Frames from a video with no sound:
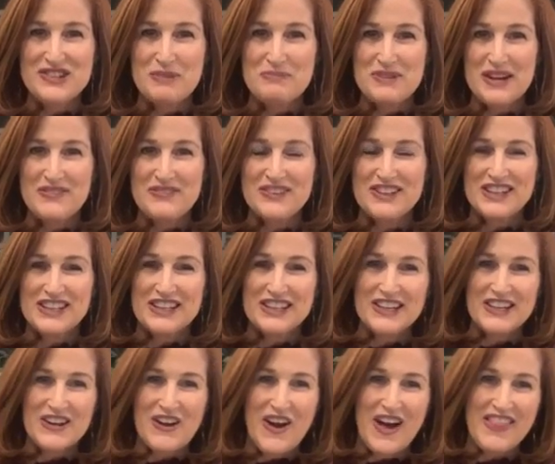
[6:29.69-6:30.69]
So I'm definitely
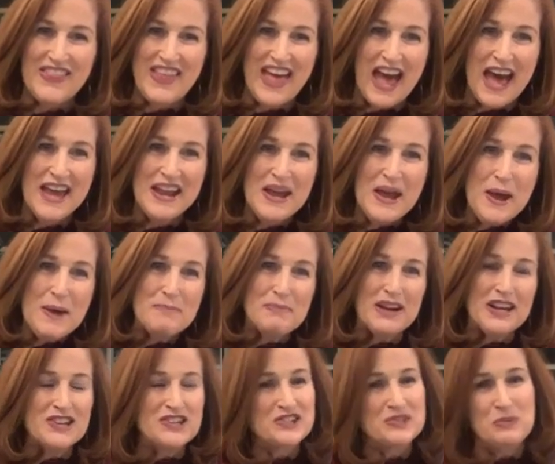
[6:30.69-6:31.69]
going to get on that.
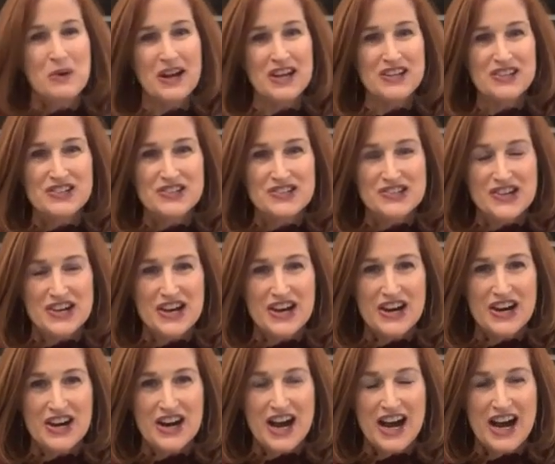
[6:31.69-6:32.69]
But I just wanted to
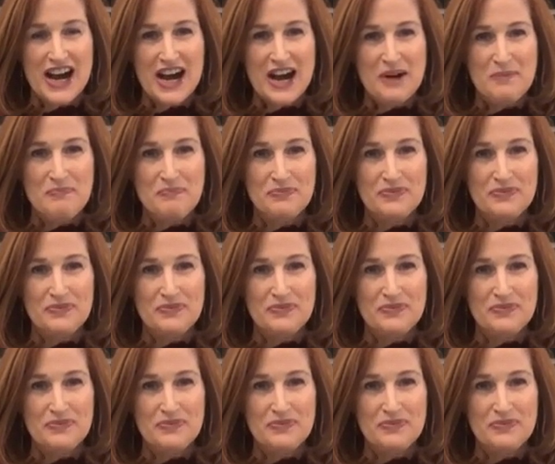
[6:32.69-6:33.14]
share